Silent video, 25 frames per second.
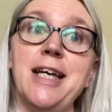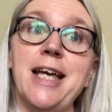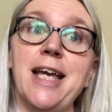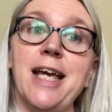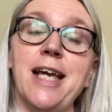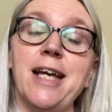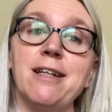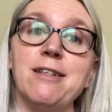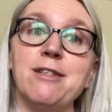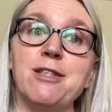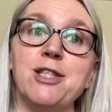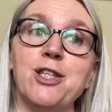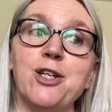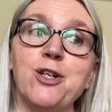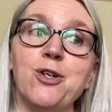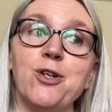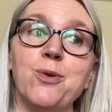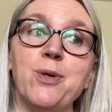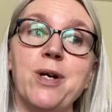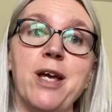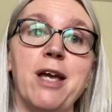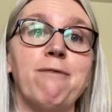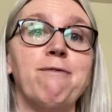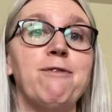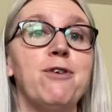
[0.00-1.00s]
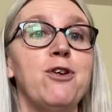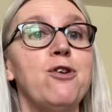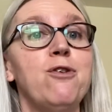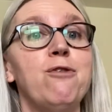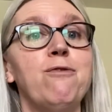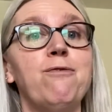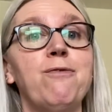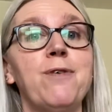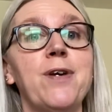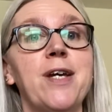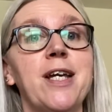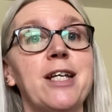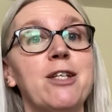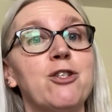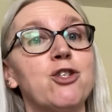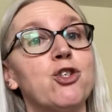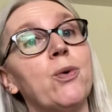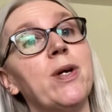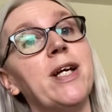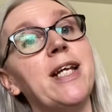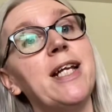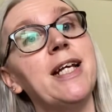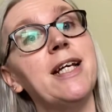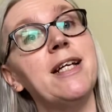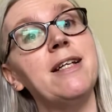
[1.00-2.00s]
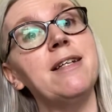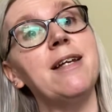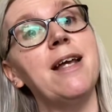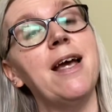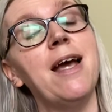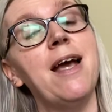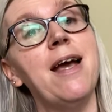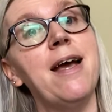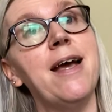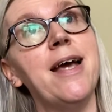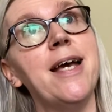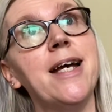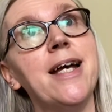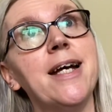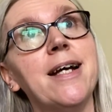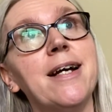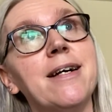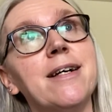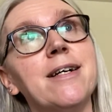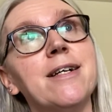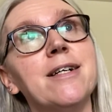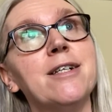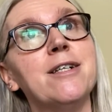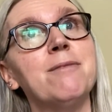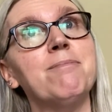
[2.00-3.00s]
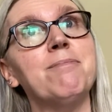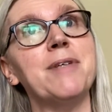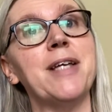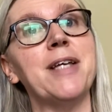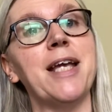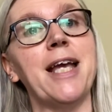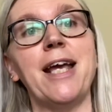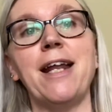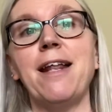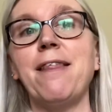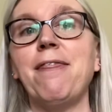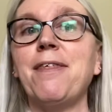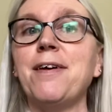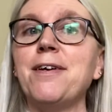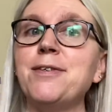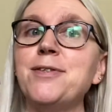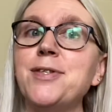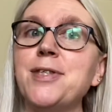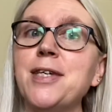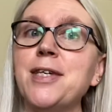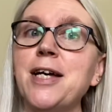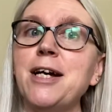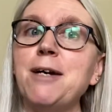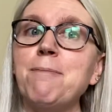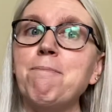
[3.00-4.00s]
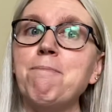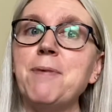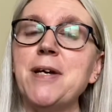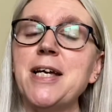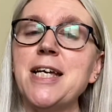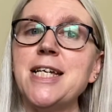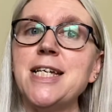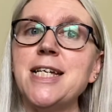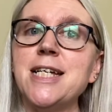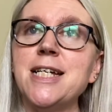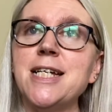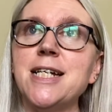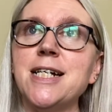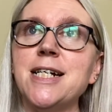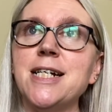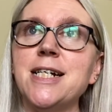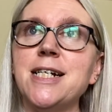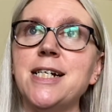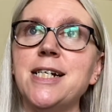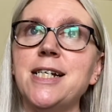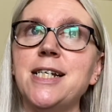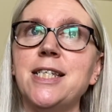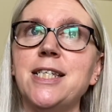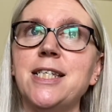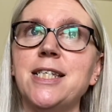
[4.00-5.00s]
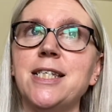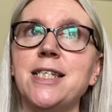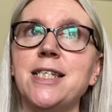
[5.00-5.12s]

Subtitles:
And so if you've enjoyed it, hit a thumbs up and